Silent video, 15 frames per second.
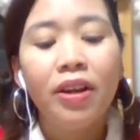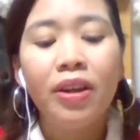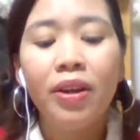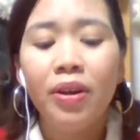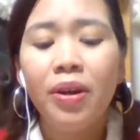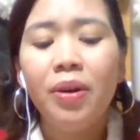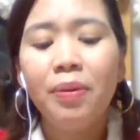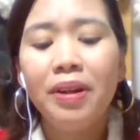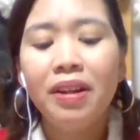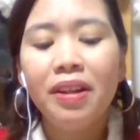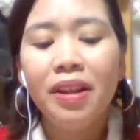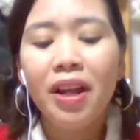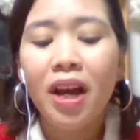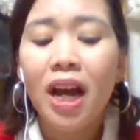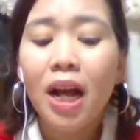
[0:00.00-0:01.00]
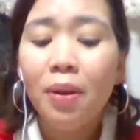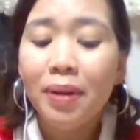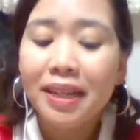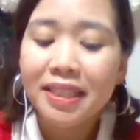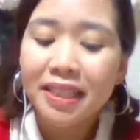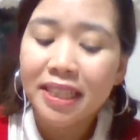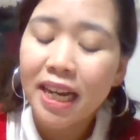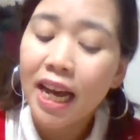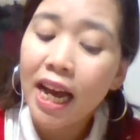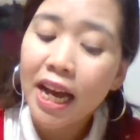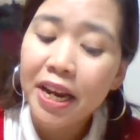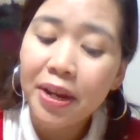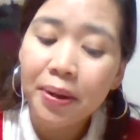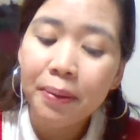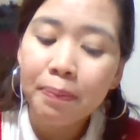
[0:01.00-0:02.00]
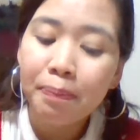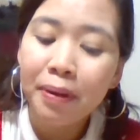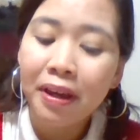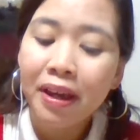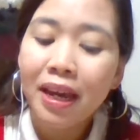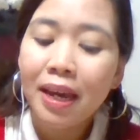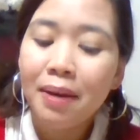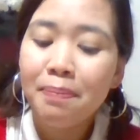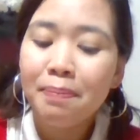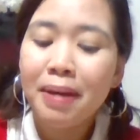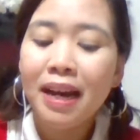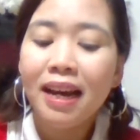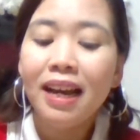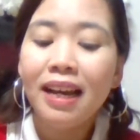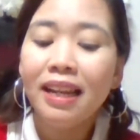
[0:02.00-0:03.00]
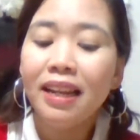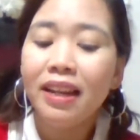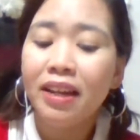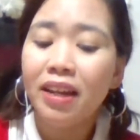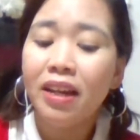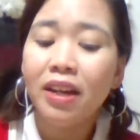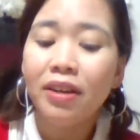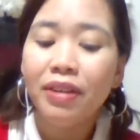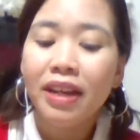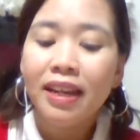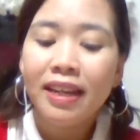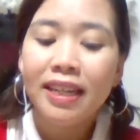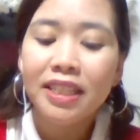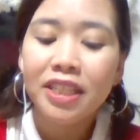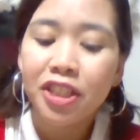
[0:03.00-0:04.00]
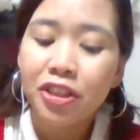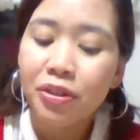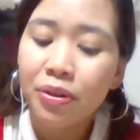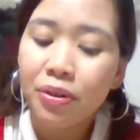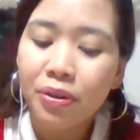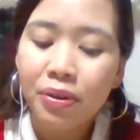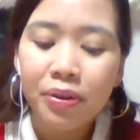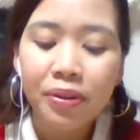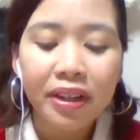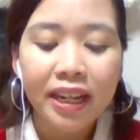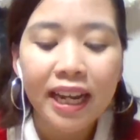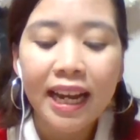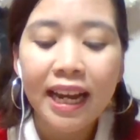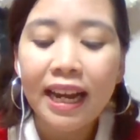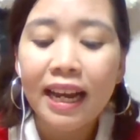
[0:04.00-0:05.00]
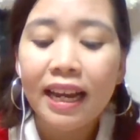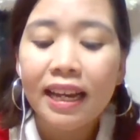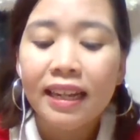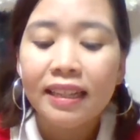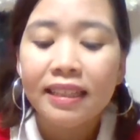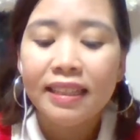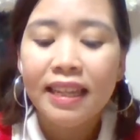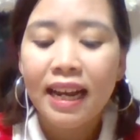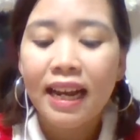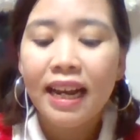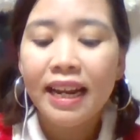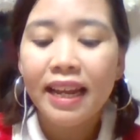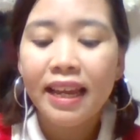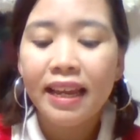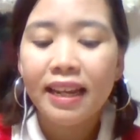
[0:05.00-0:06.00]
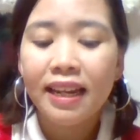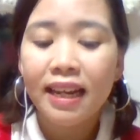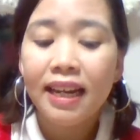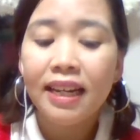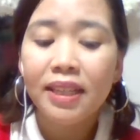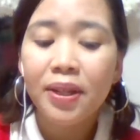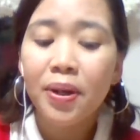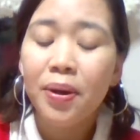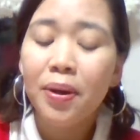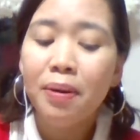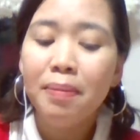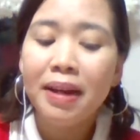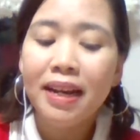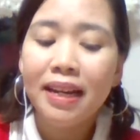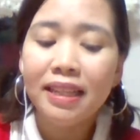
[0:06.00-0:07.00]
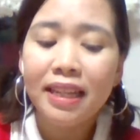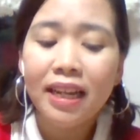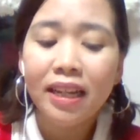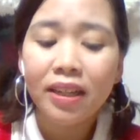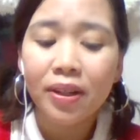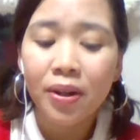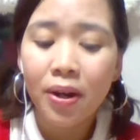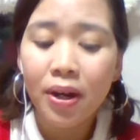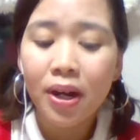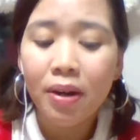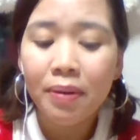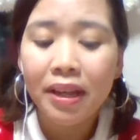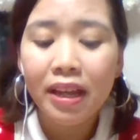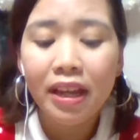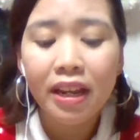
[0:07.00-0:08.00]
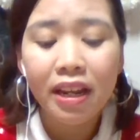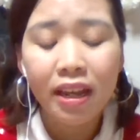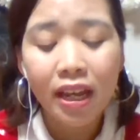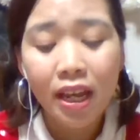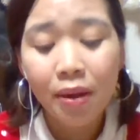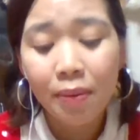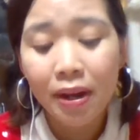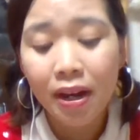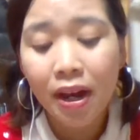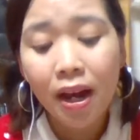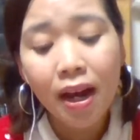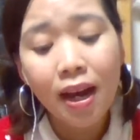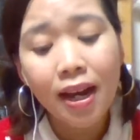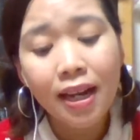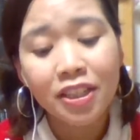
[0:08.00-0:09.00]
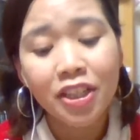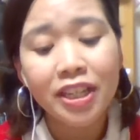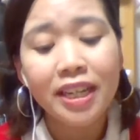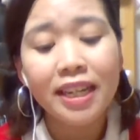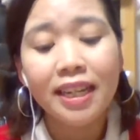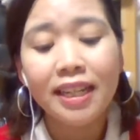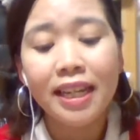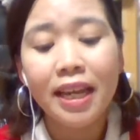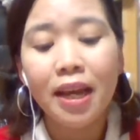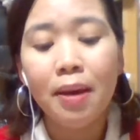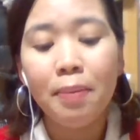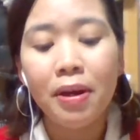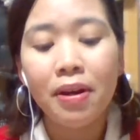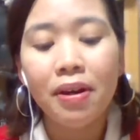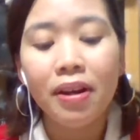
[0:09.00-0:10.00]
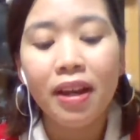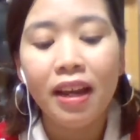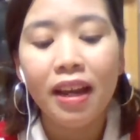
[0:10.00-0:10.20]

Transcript: You will always gonna be my love. Itsuka dare ga do mata koe ni ochite mo,